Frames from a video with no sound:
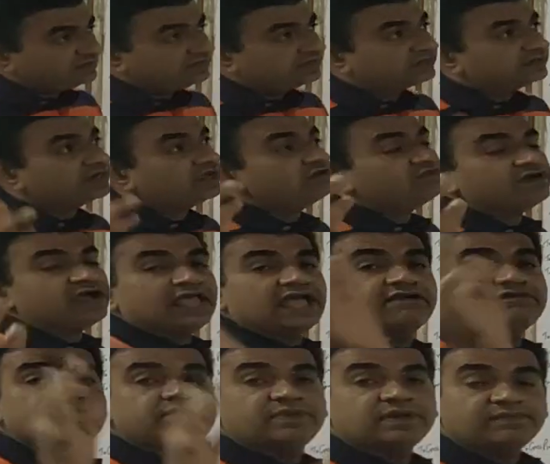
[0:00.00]
Now why are
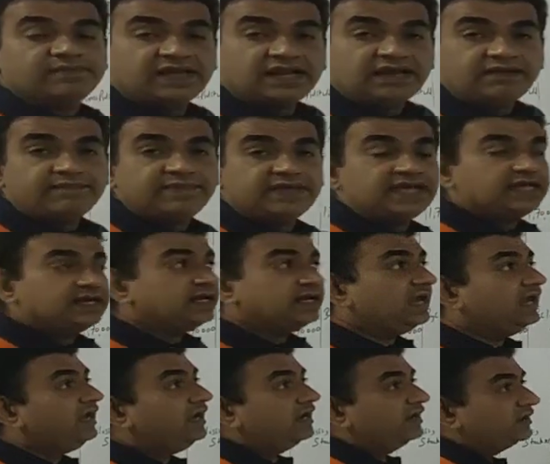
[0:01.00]
we preparing
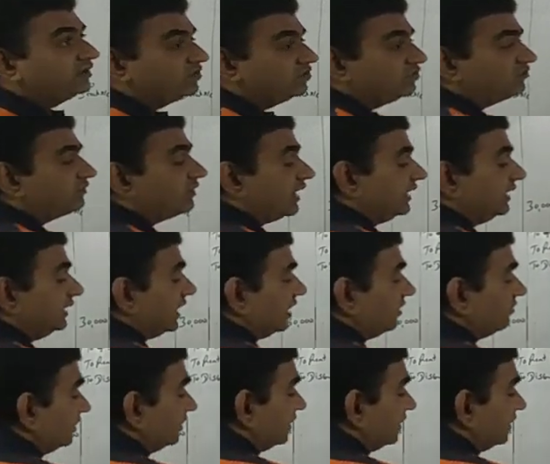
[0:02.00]
P&L? To find out